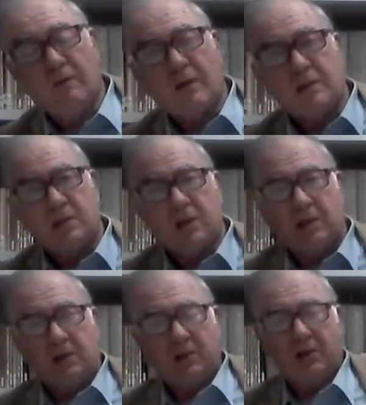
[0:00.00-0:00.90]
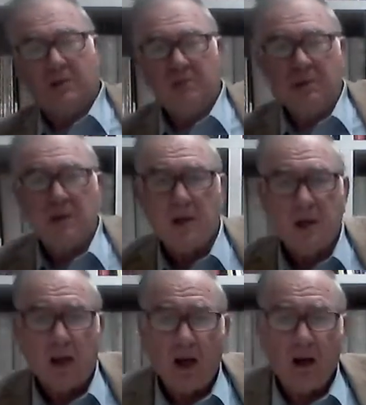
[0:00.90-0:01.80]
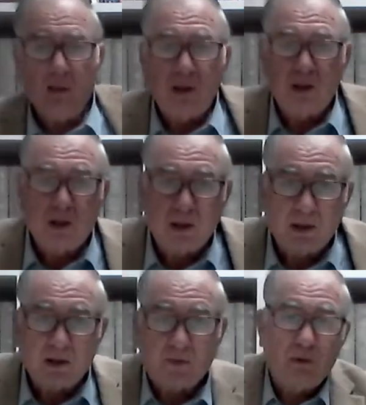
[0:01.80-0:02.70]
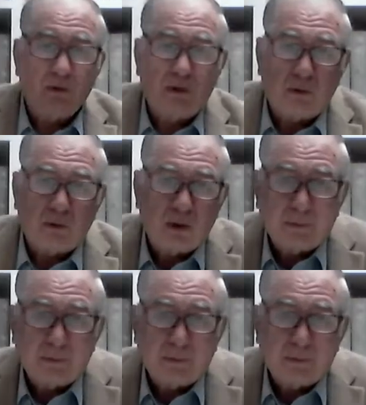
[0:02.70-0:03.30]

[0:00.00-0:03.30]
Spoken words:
of 8 cities. Incidentally, how many cities have you founded?